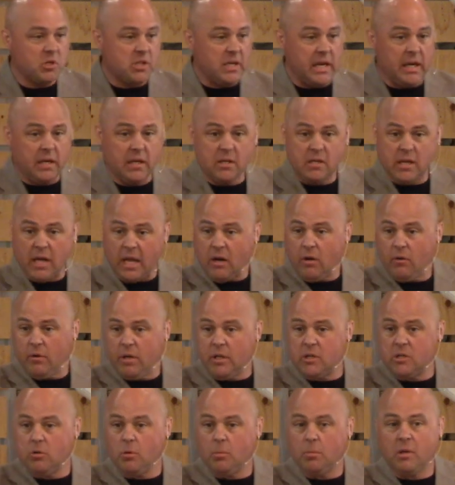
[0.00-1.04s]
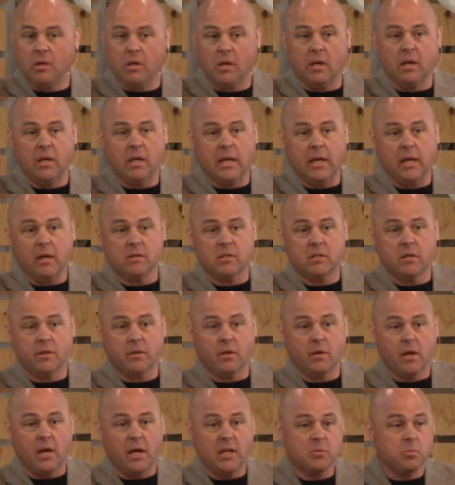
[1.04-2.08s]
Satan had entered into him in the, in the accounting of
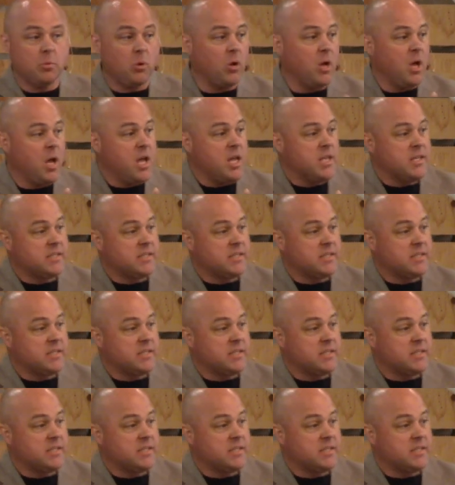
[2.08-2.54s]
the gospel.